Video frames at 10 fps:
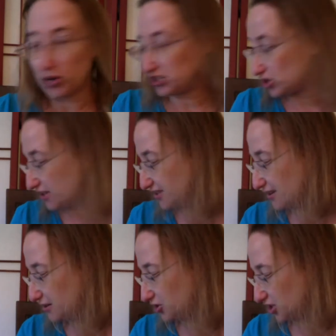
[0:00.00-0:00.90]
washcloths
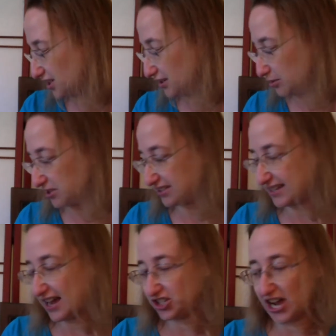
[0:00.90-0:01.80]
done, just a little bit of
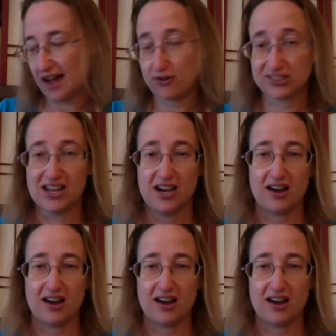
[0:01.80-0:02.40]
stash out.